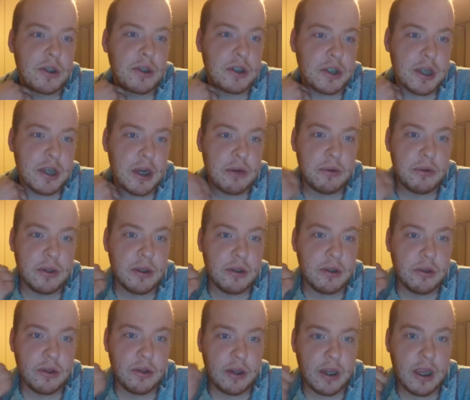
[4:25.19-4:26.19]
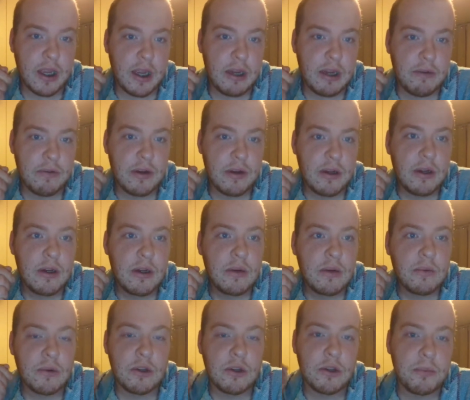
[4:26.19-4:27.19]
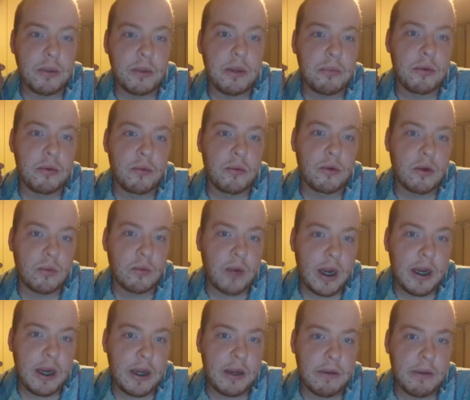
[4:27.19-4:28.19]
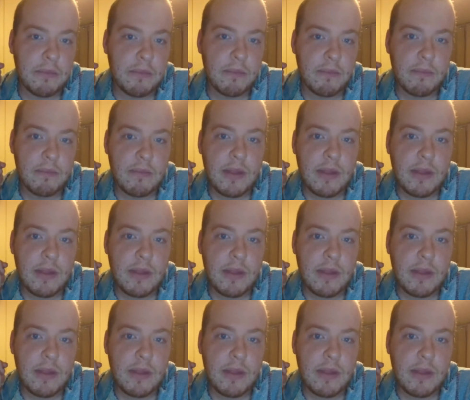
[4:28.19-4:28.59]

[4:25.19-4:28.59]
the sound into the cave where the people were waiting.